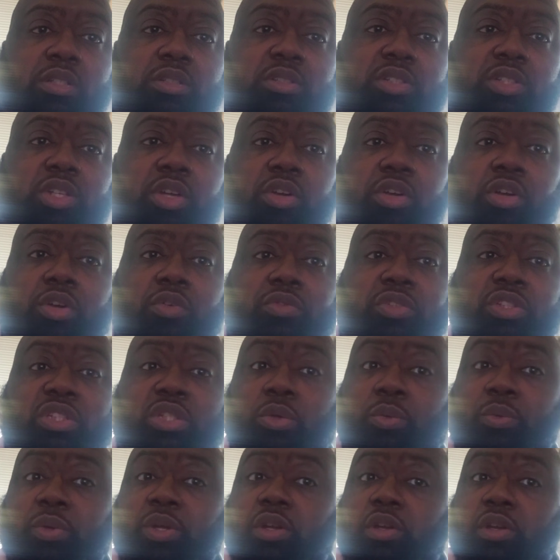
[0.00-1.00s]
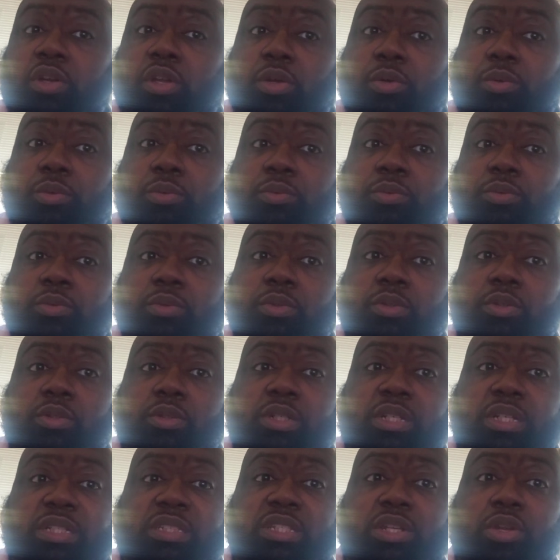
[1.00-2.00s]
Turnovers, career low.
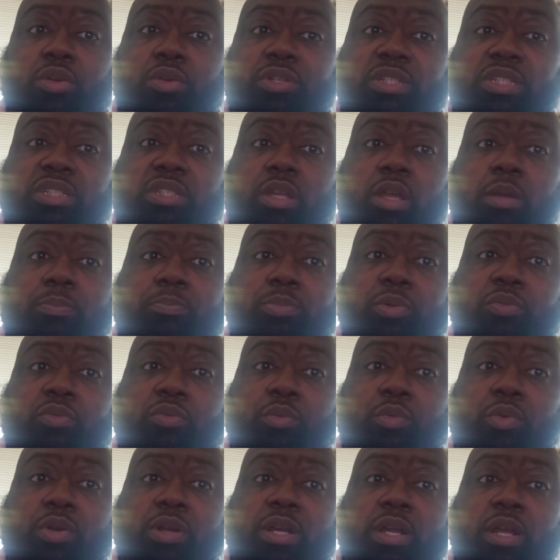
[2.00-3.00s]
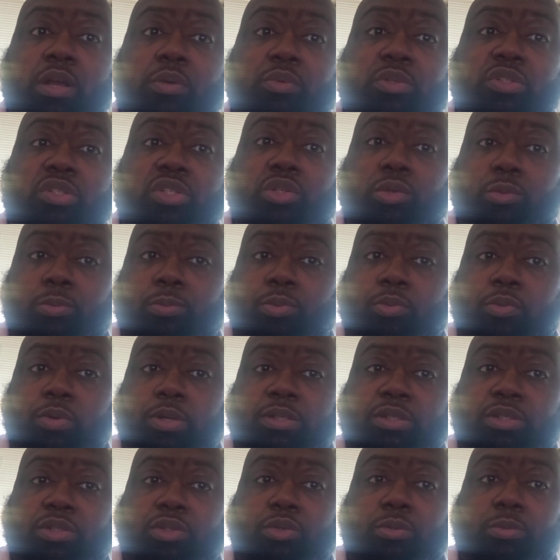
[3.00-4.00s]
His lowest up before now was
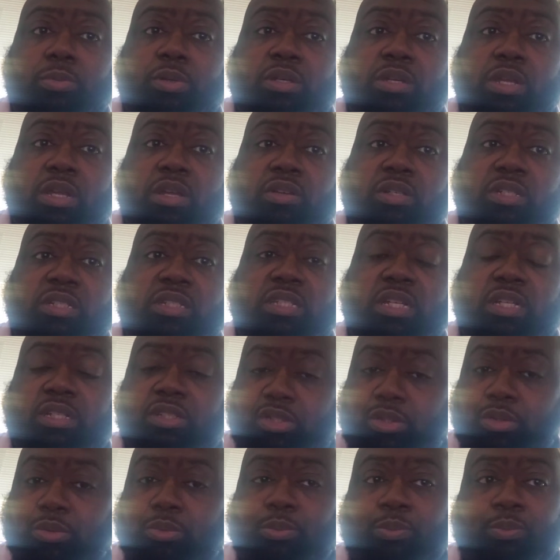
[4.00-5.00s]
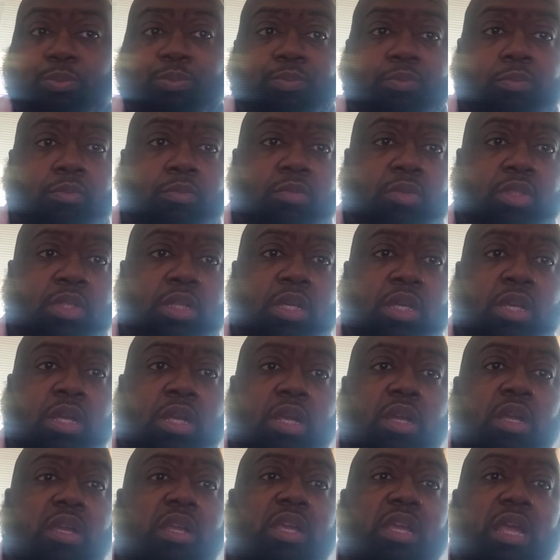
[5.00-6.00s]
2.2, but now he's at 2.
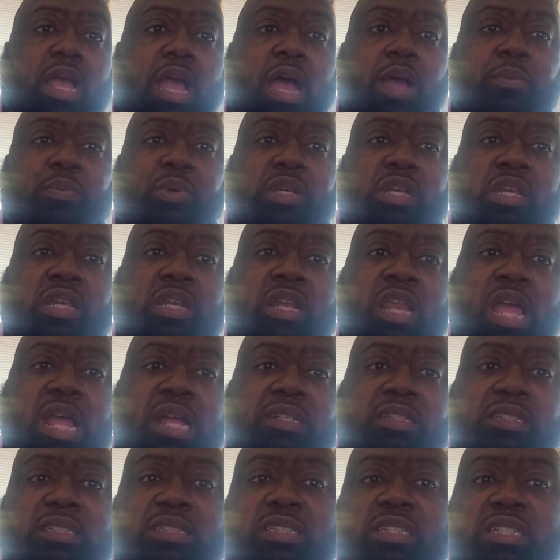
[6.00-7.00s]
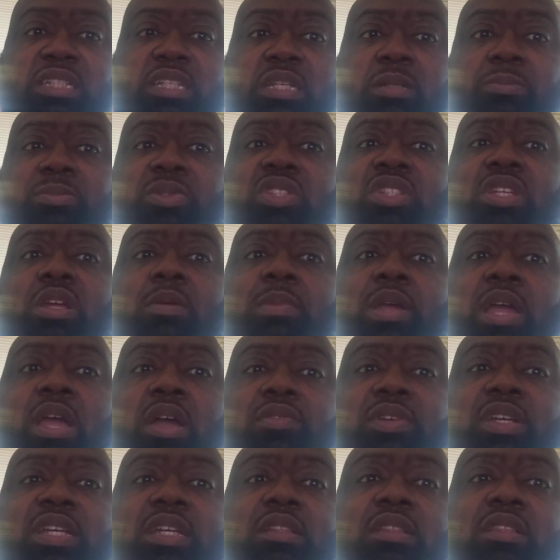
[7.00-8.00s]
I would like to see him
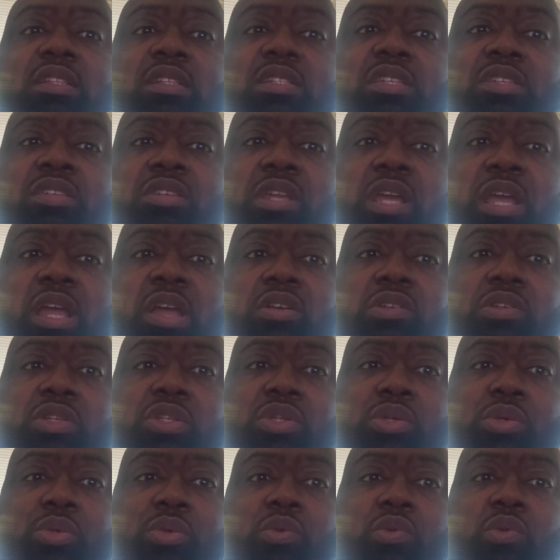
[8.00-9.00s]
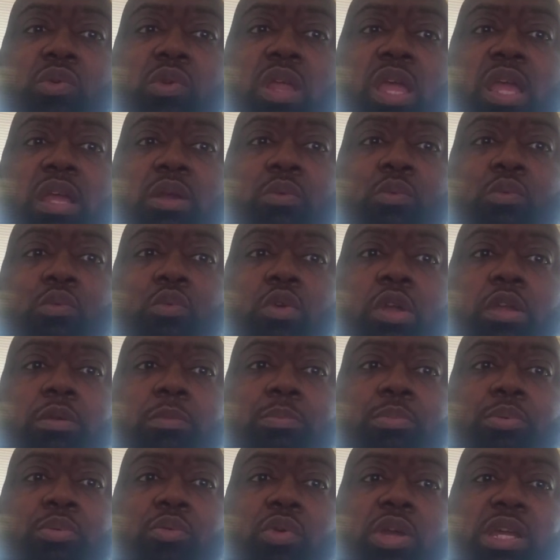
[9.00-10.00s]
somehow get this down to like
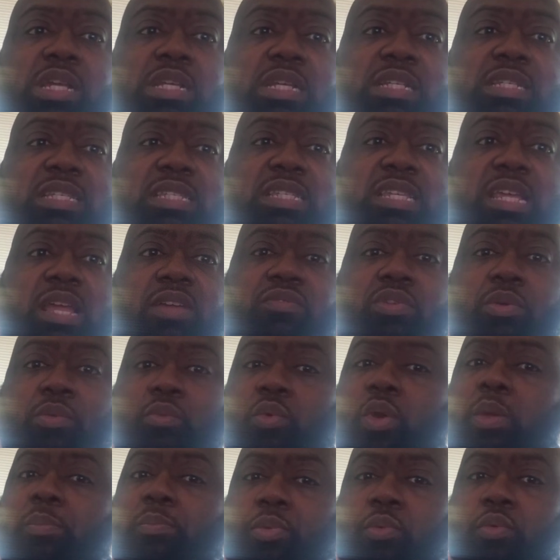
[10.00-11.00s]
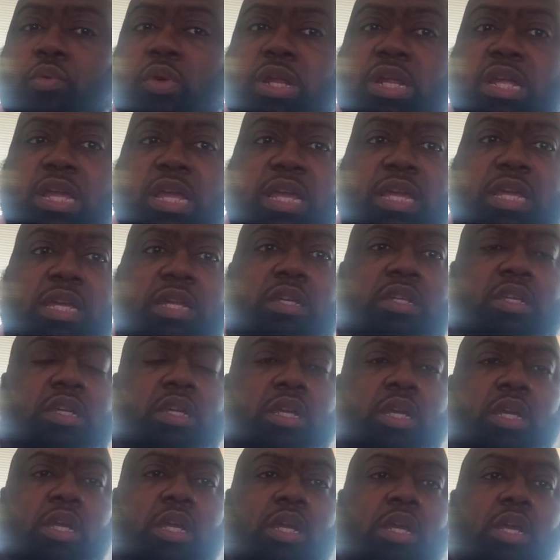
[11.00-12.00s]
1.7, 1.8.
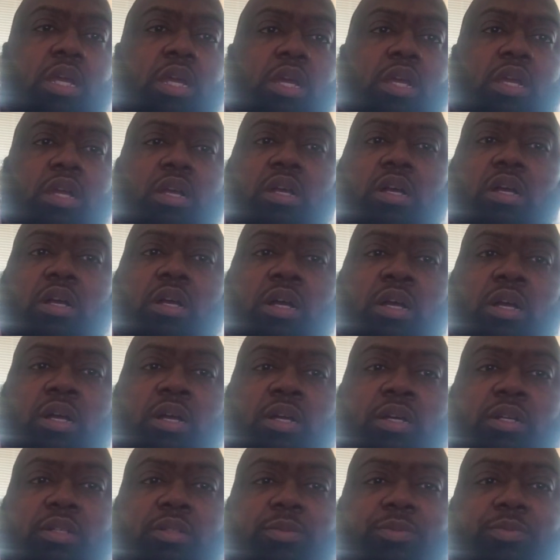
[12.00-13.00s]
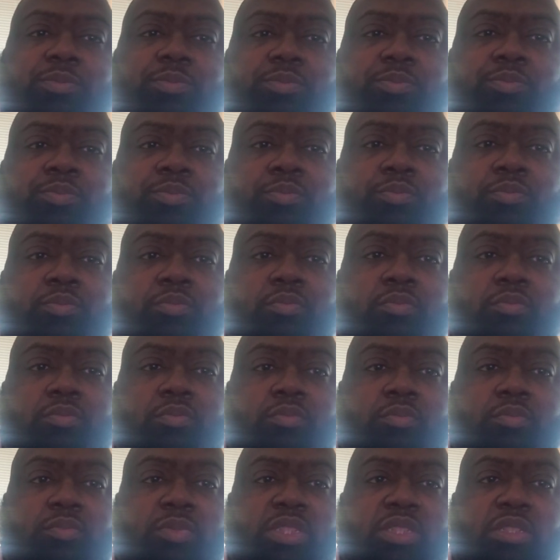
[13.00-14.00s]
Uh,
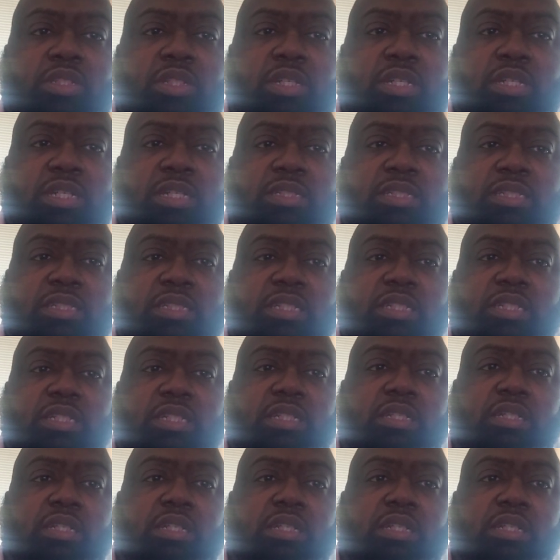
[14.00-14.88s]
let's see.